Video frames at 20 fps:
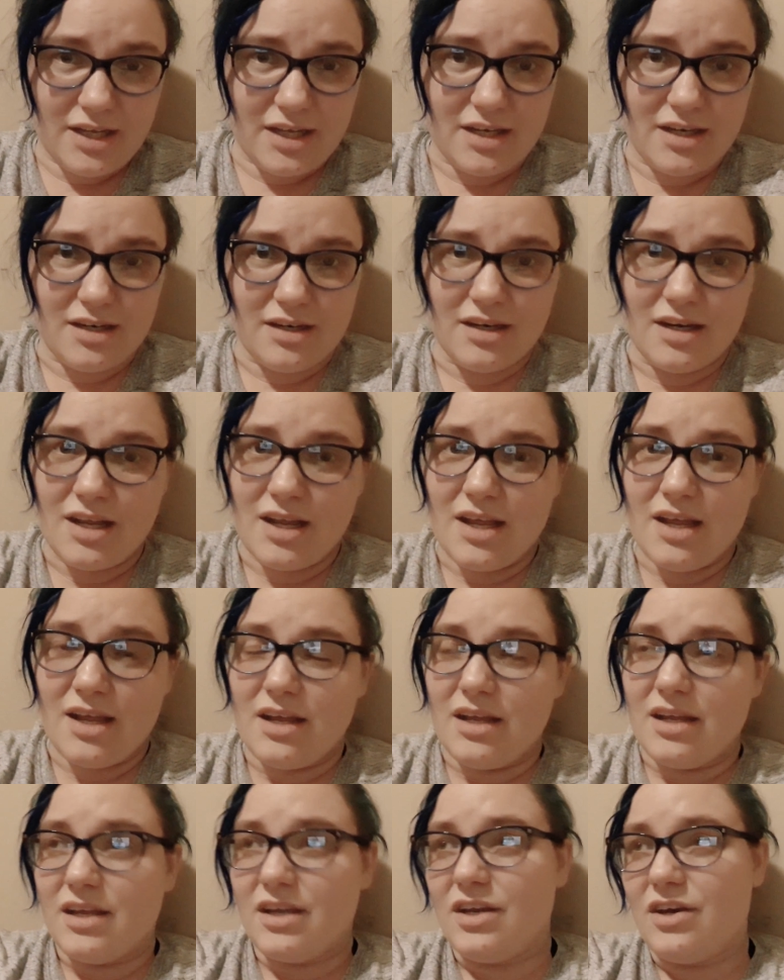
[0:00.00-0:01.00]
And,
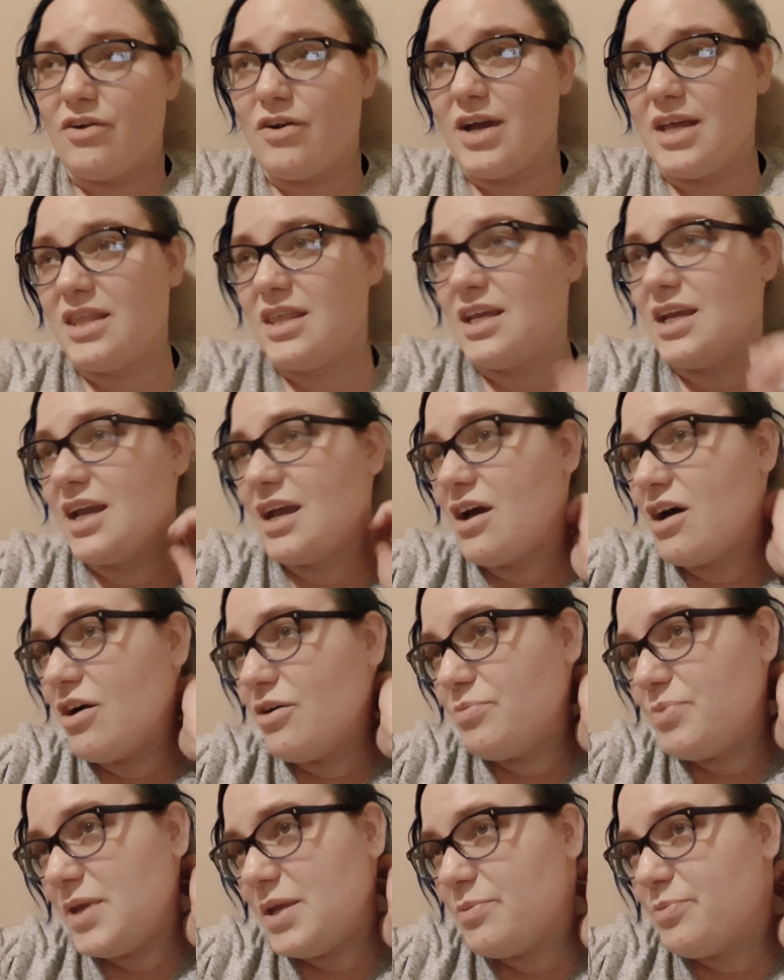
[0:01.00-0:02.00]
I think
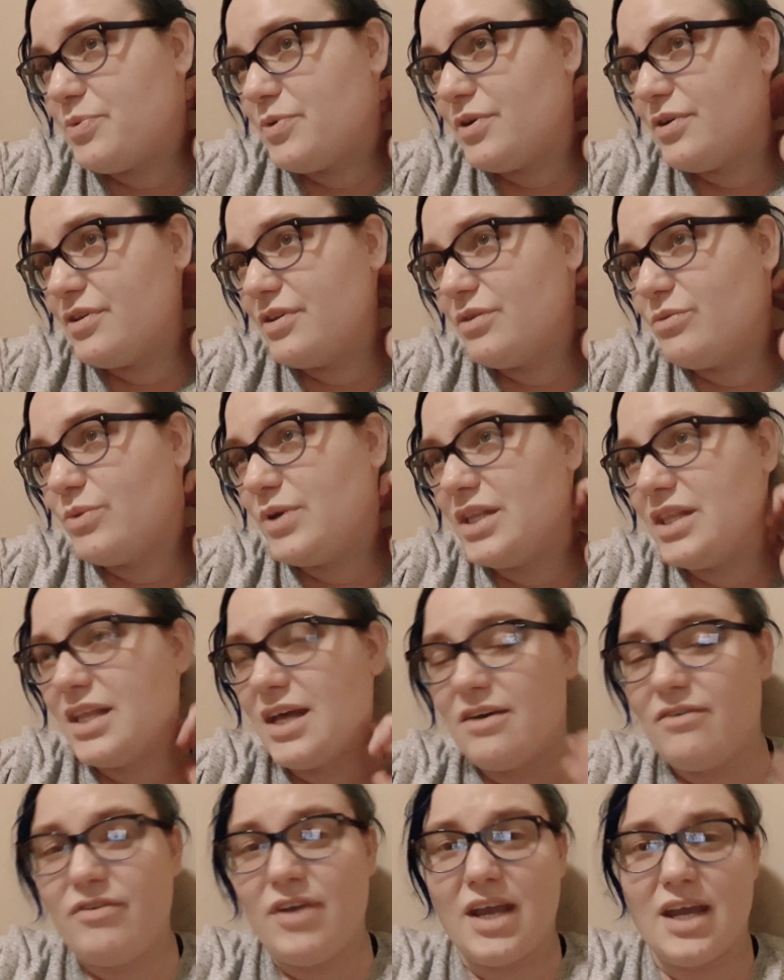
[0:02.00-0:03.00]
all people, we
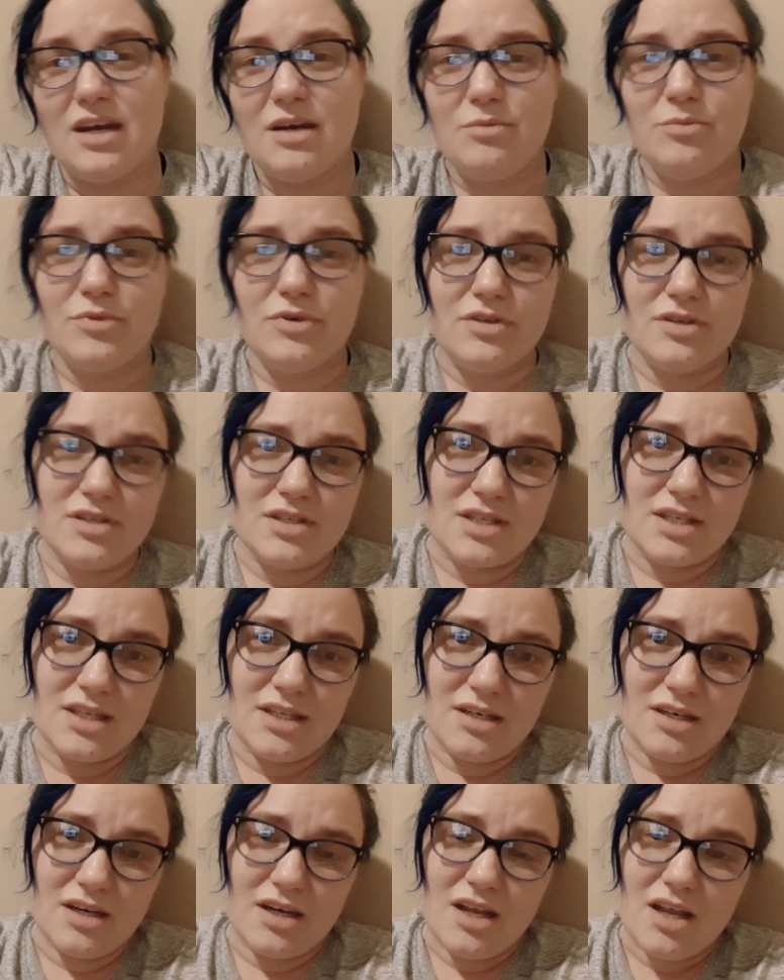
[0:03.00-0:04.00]
love animals,
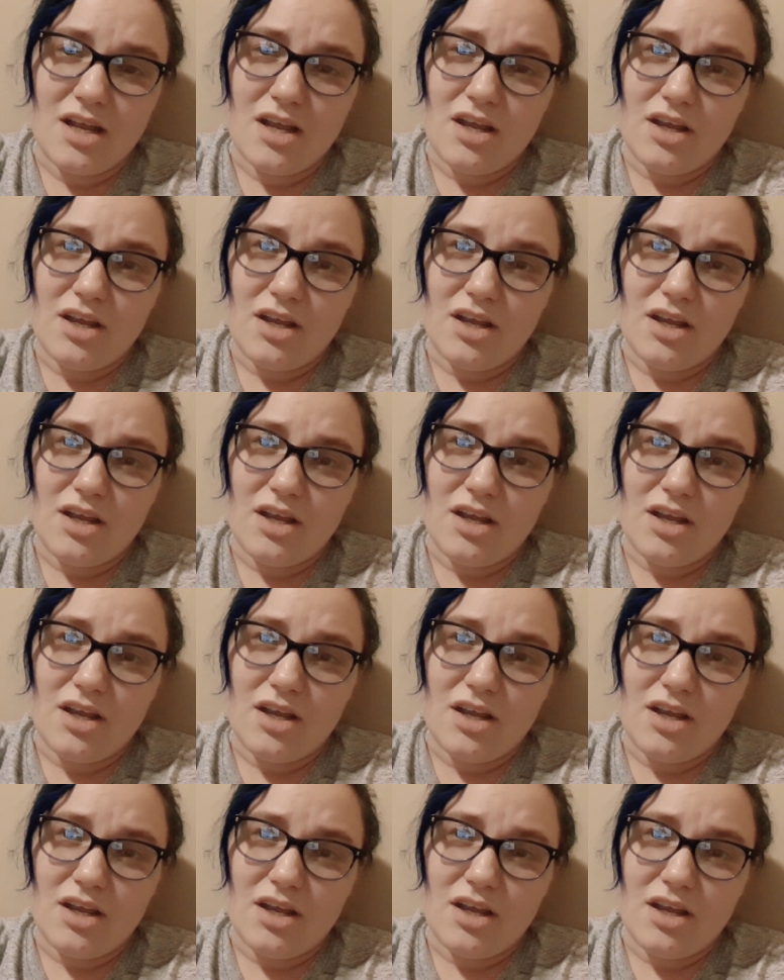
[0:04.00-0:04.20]
and